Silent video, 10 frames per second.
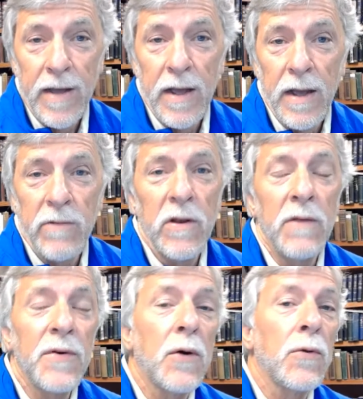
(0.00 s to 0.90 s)
It's a
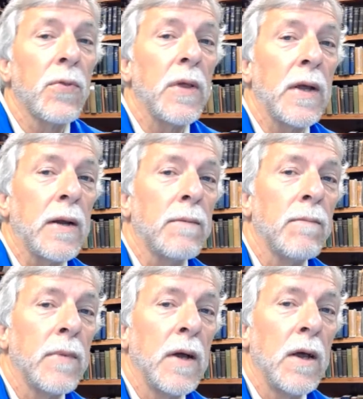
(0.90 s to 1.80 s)
difficult thing.
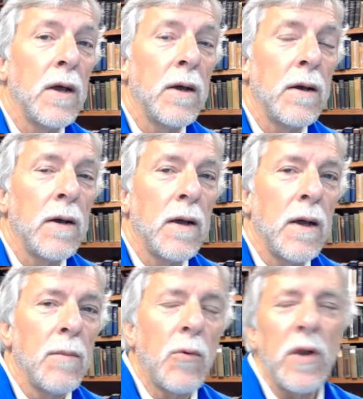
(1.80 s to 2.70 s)

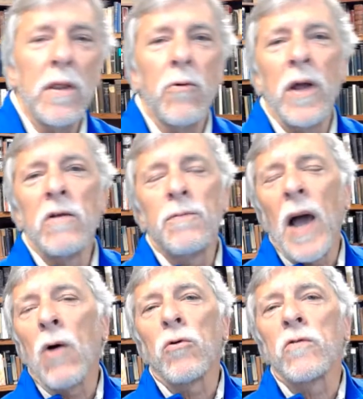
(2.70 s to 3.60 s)
But one of the greatest
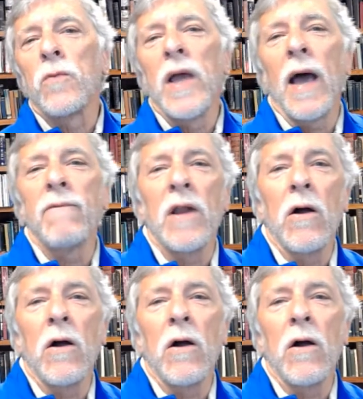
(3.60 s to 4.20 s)
powers we have at our